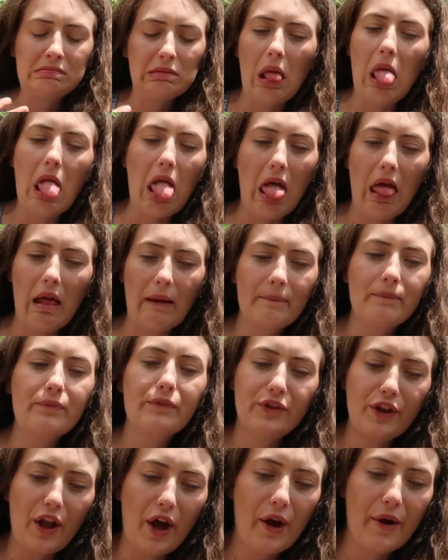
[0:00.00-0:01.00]
Ugh.
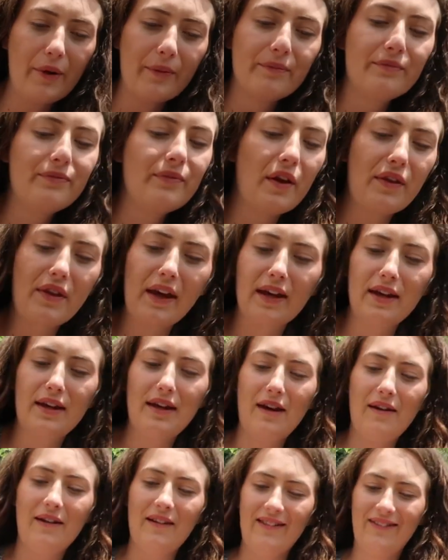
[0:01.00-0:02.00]
No thank
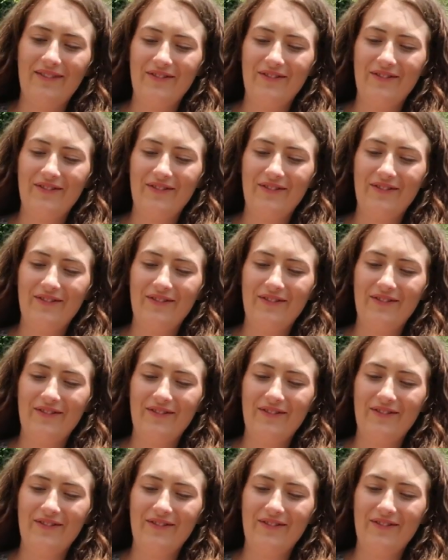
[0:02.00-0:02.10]
you.